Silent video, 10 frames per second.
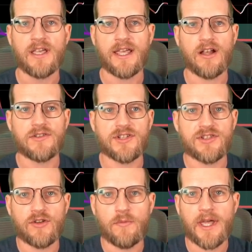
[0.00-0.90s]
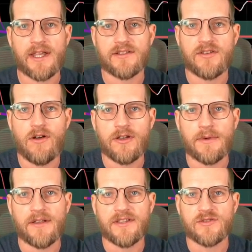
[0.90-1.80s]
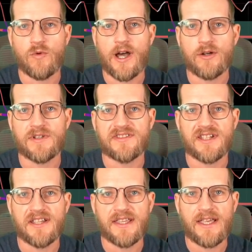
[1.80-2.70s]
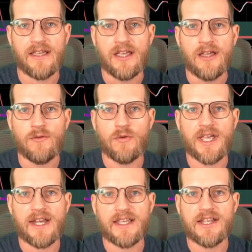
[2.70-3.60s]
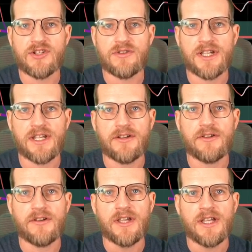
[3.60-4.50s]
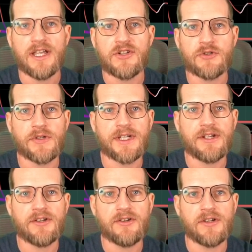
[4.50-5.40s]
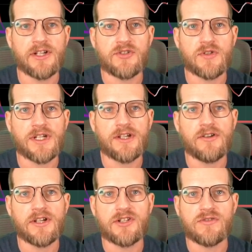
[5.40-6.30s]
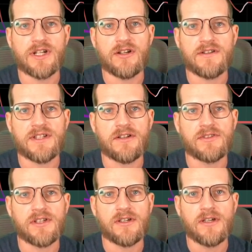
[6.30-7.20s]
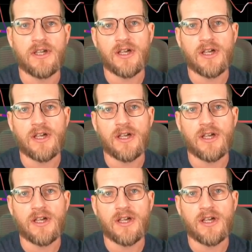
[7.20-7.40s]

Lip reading: And I'll just go back and talk about this. Why do we say that? Well, we had an entry here, entry here, entry here, entry here in delta.